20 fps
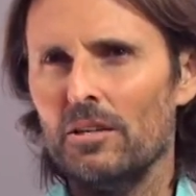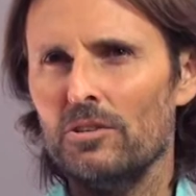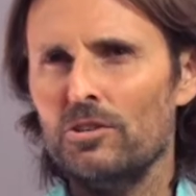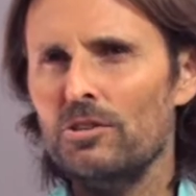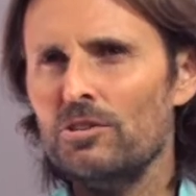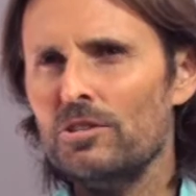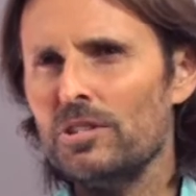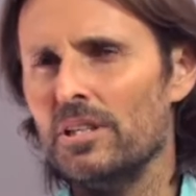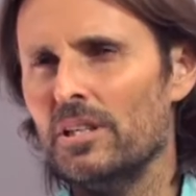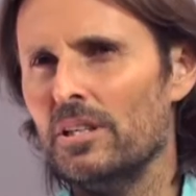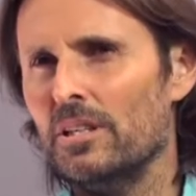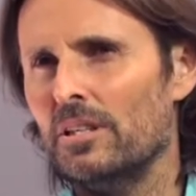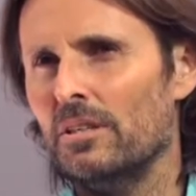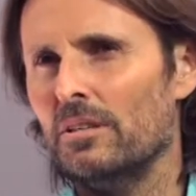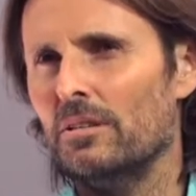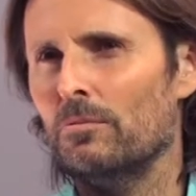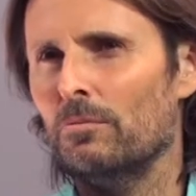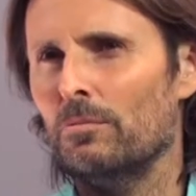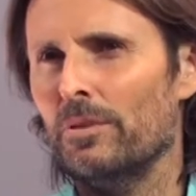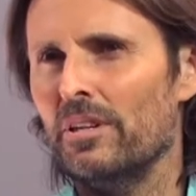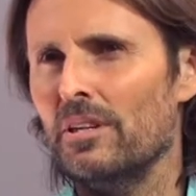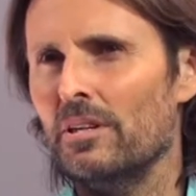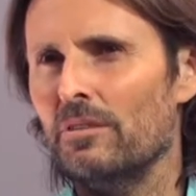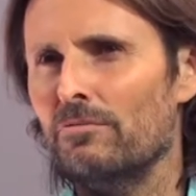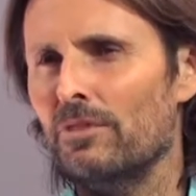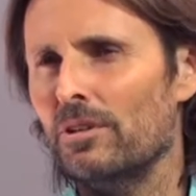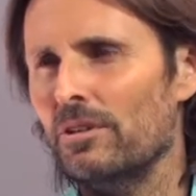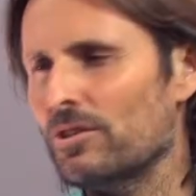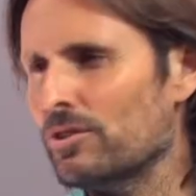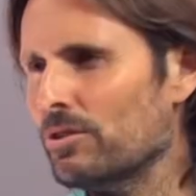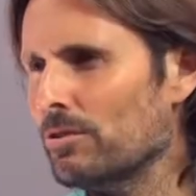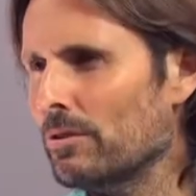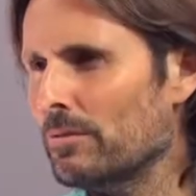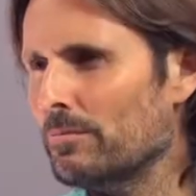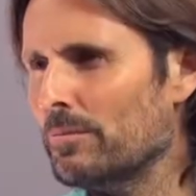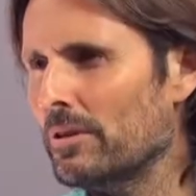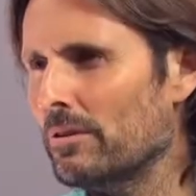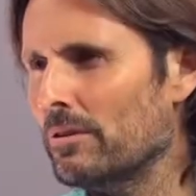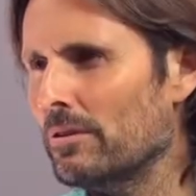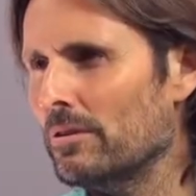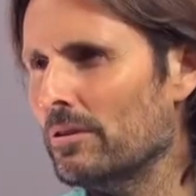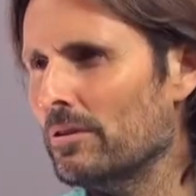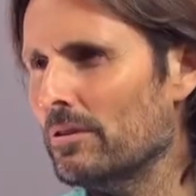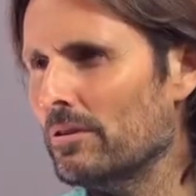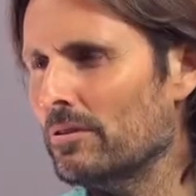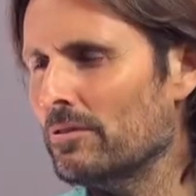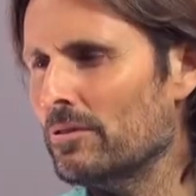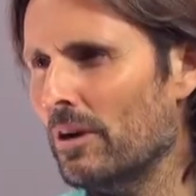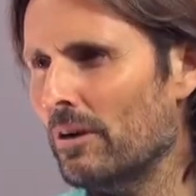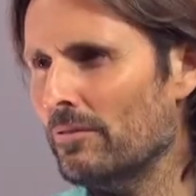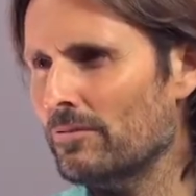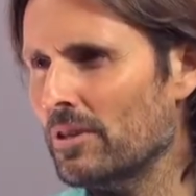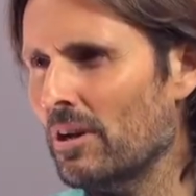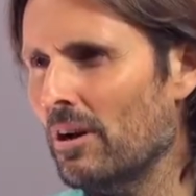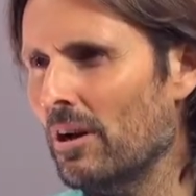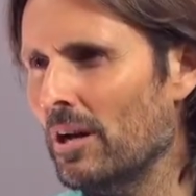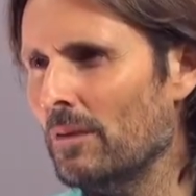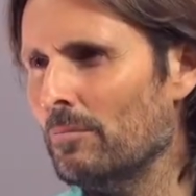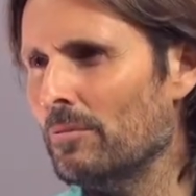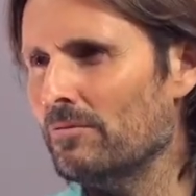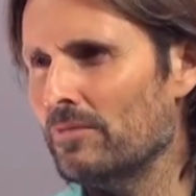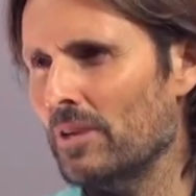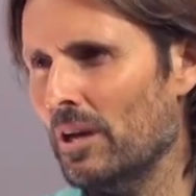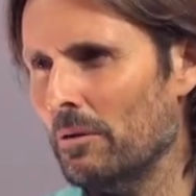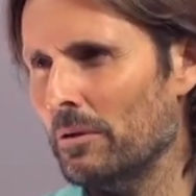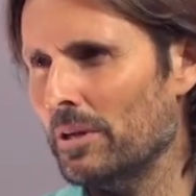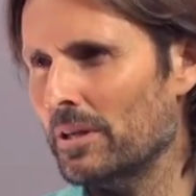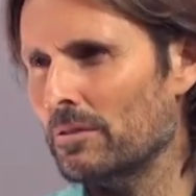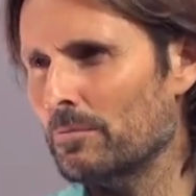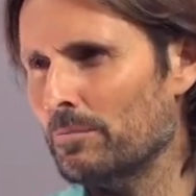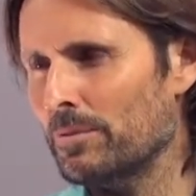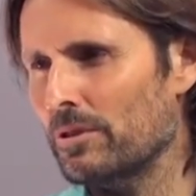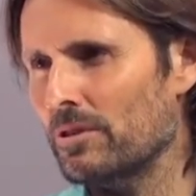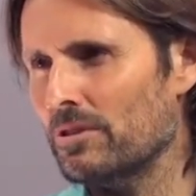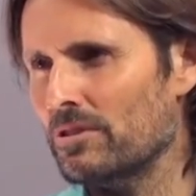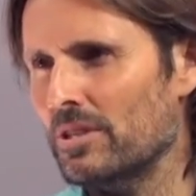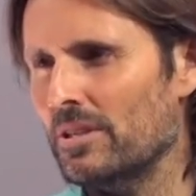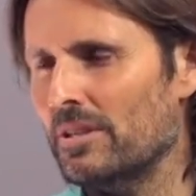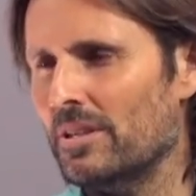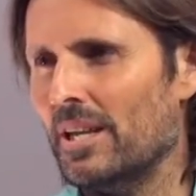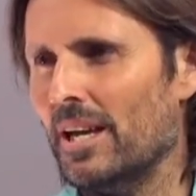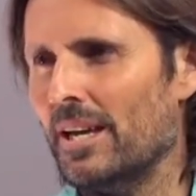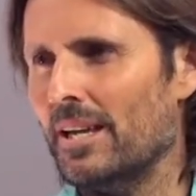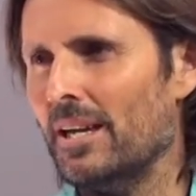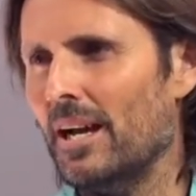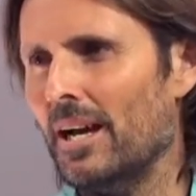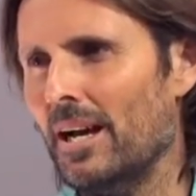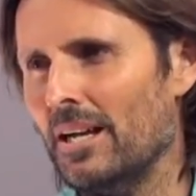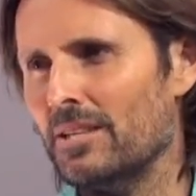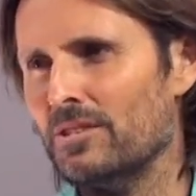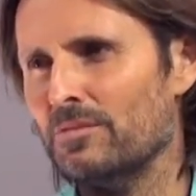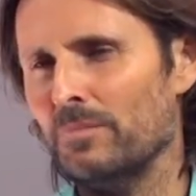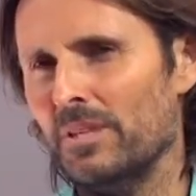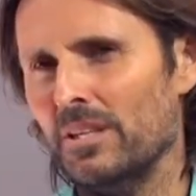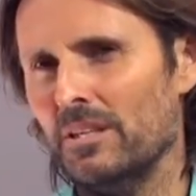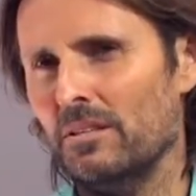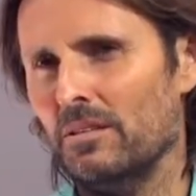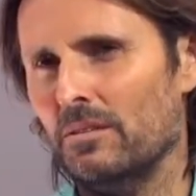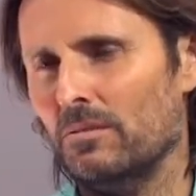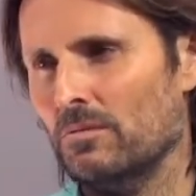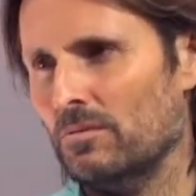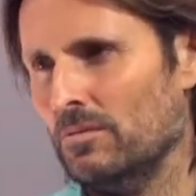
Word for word: Usually within a very short period of time of knowing a person, they ask me,